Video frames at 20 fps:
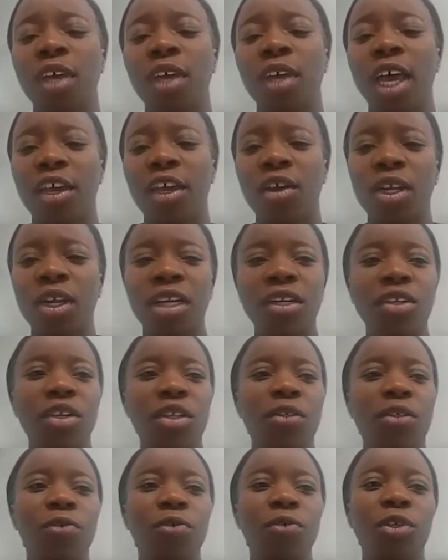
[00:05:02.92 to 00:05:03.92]
I got
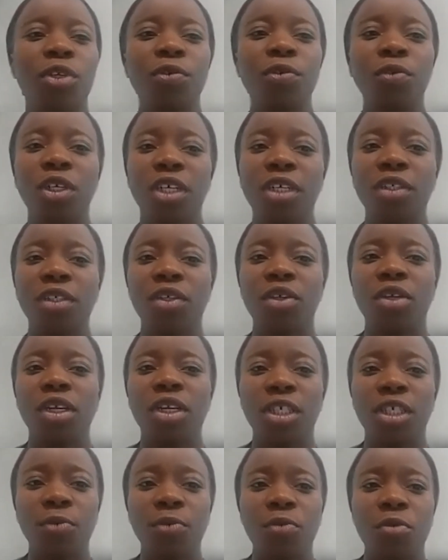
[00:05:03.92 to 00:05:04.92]
another fully funded
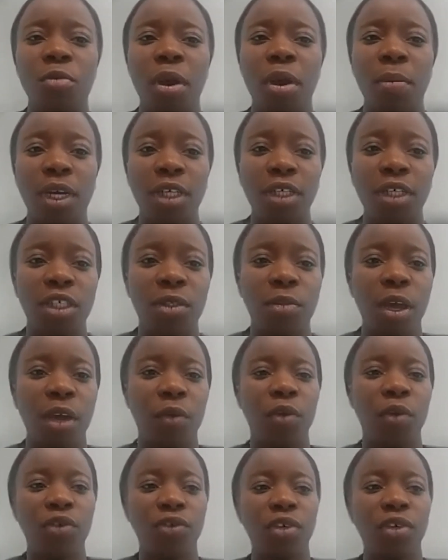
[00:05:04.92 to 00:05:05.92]
scholarship for my master's by
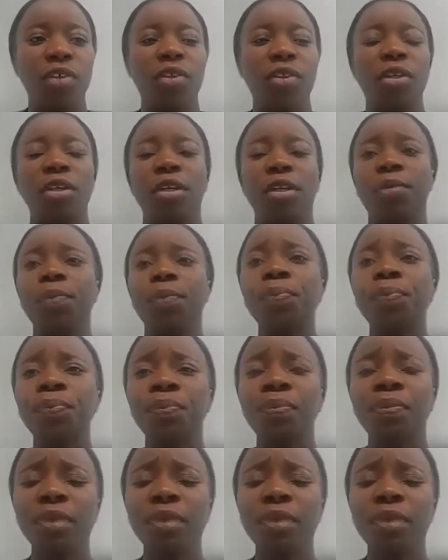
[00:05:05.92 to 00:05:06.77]
researching